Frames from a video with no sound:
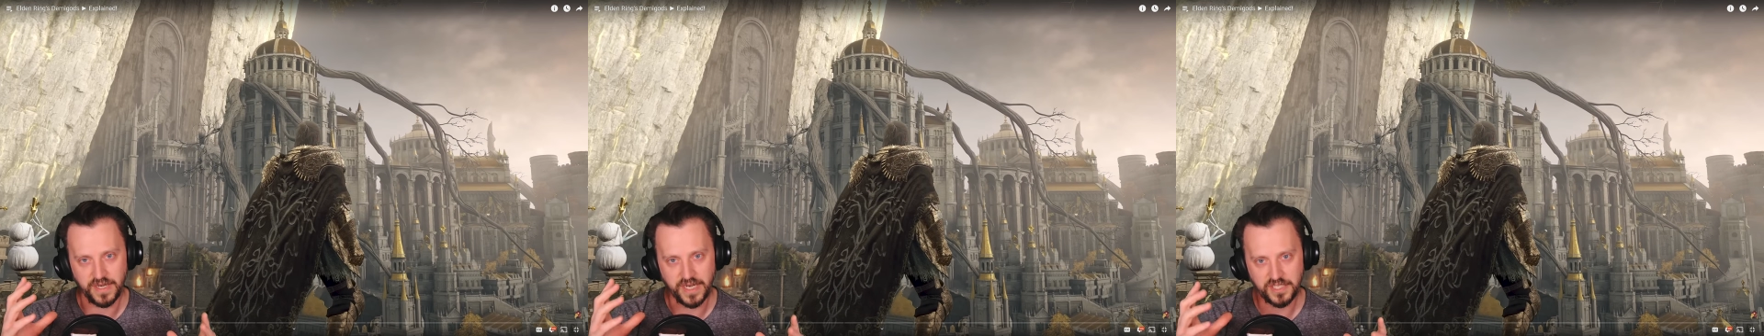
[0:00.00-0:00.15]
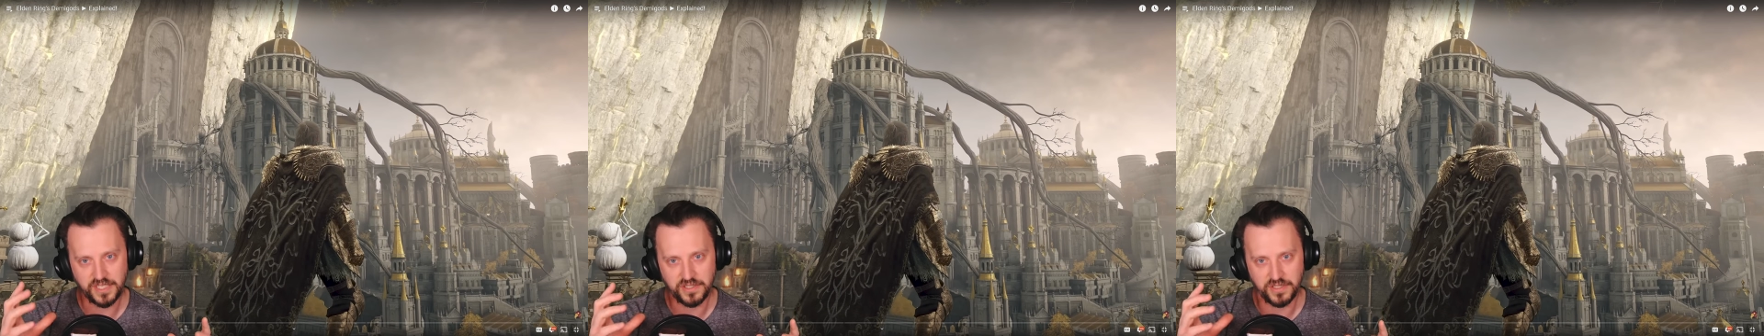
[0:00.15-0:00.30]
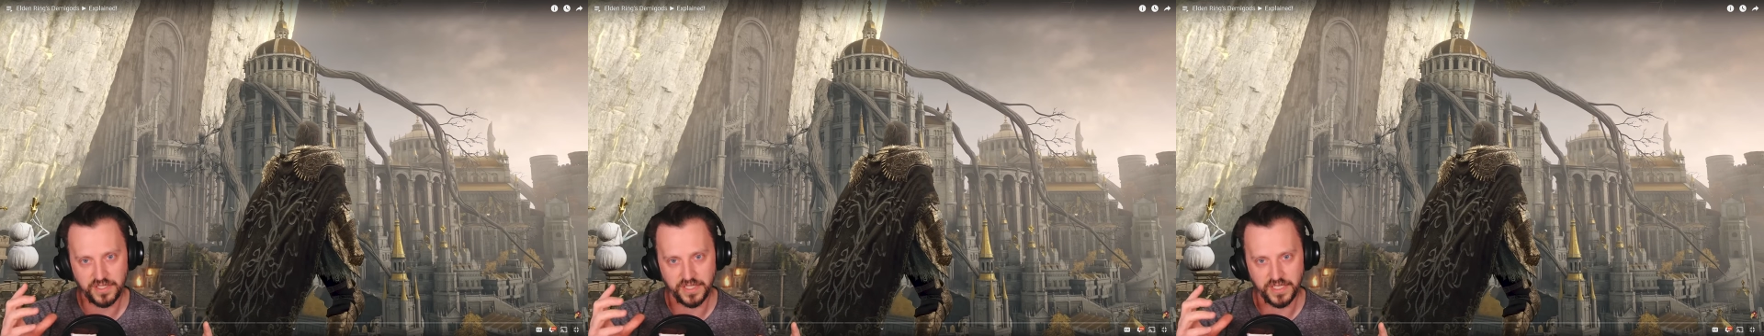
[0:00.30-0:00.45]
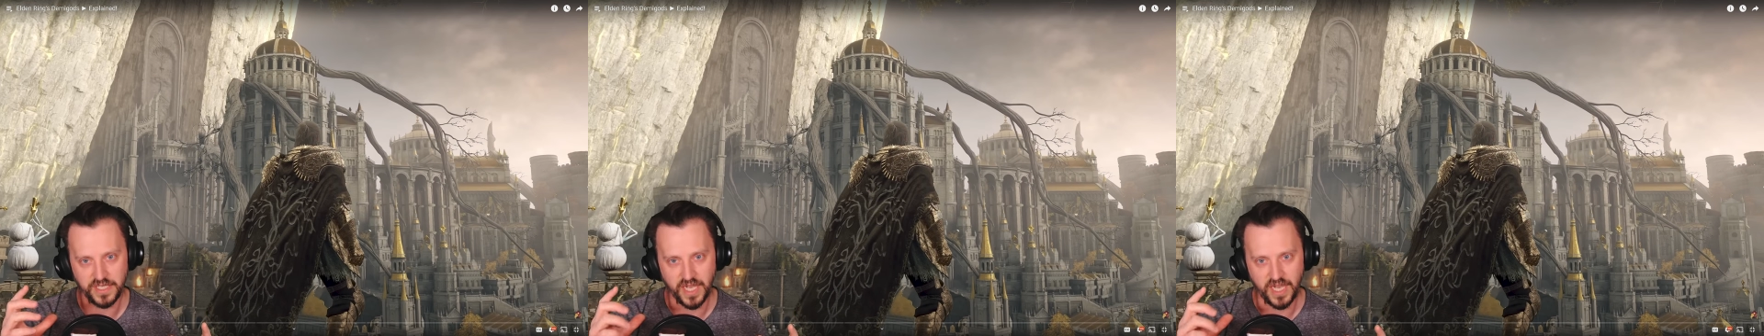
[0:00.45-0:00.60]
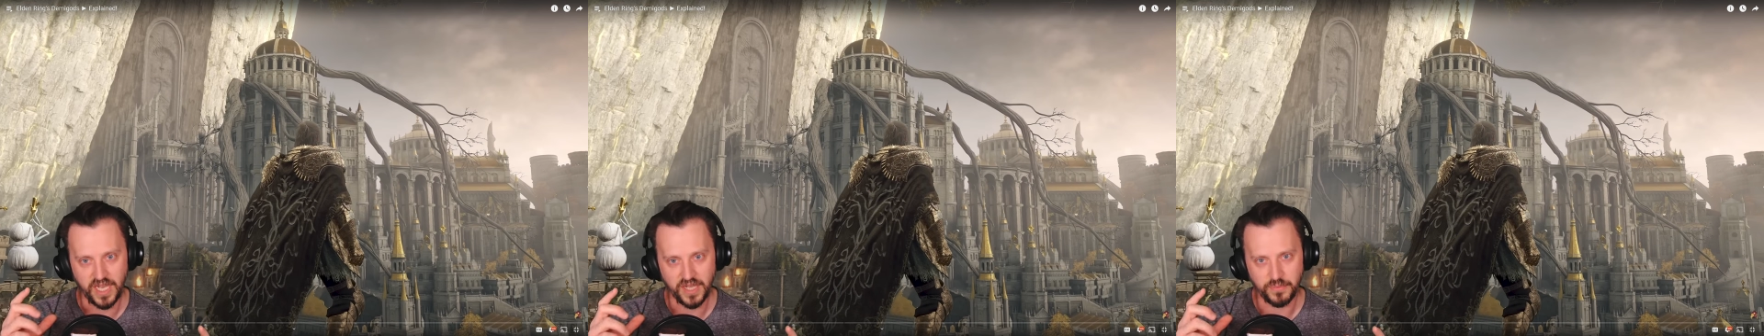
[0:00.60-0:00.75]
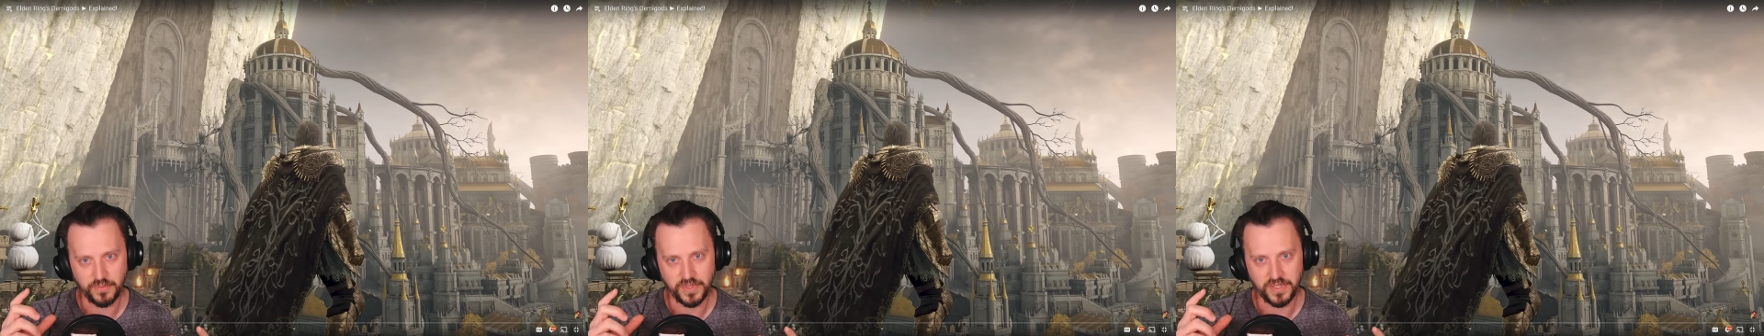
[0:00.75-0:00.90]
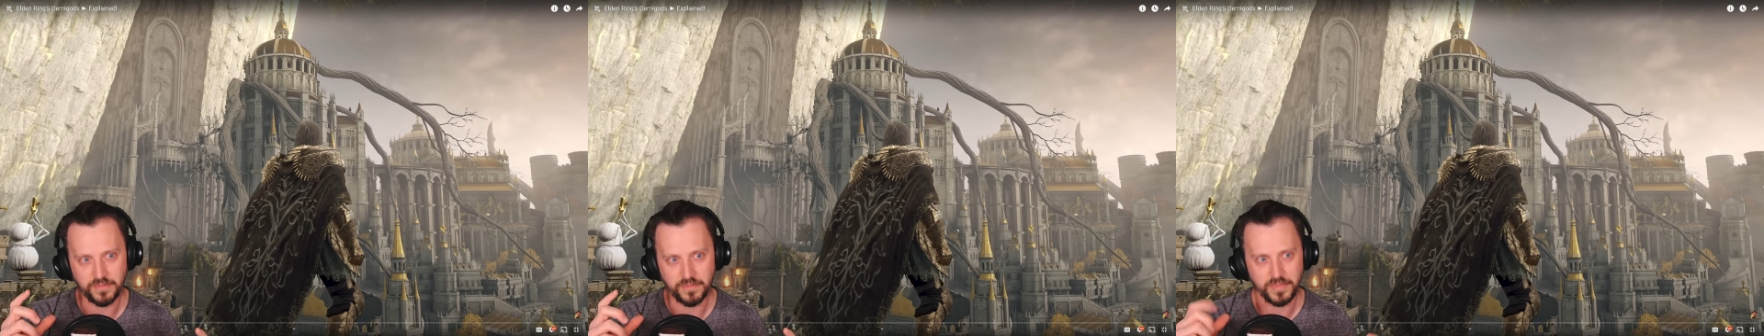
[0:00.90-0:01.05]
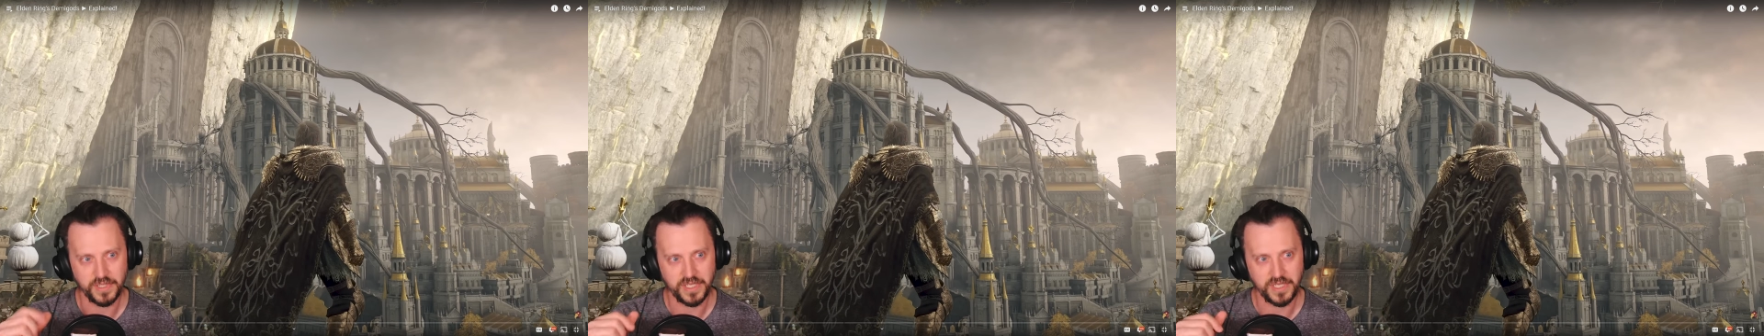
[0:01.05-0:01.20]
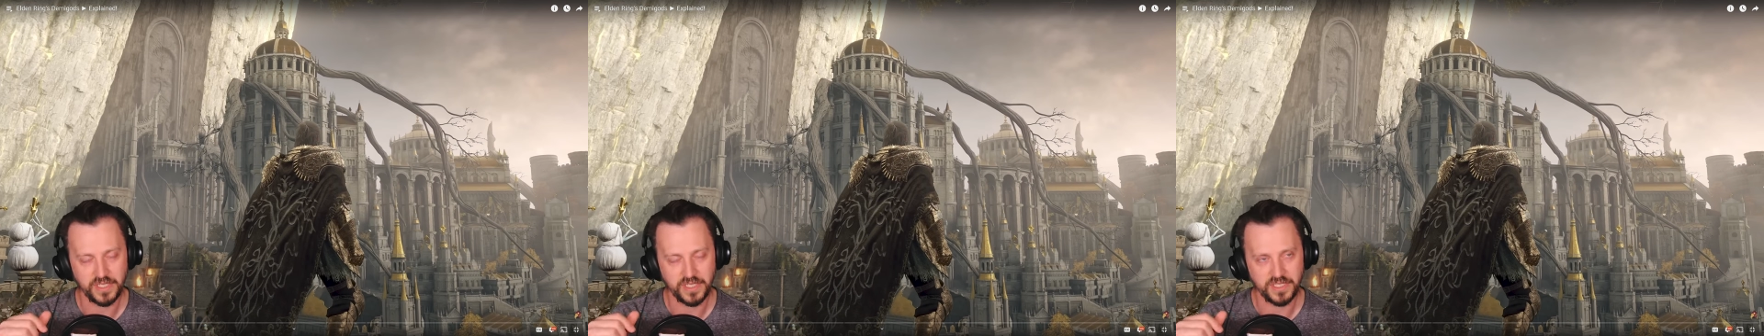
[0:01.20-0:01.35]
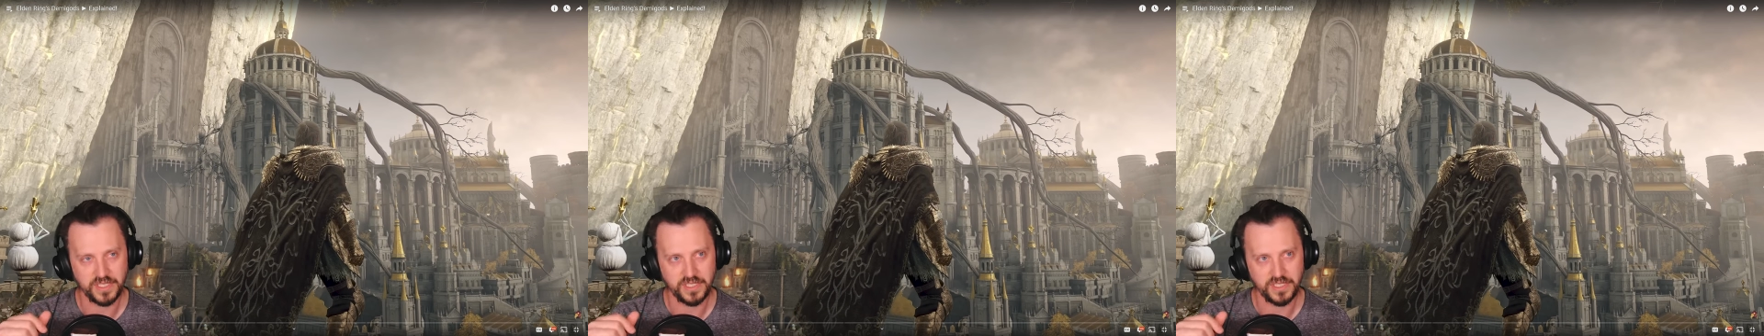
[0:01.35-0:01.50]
actually Godwyn because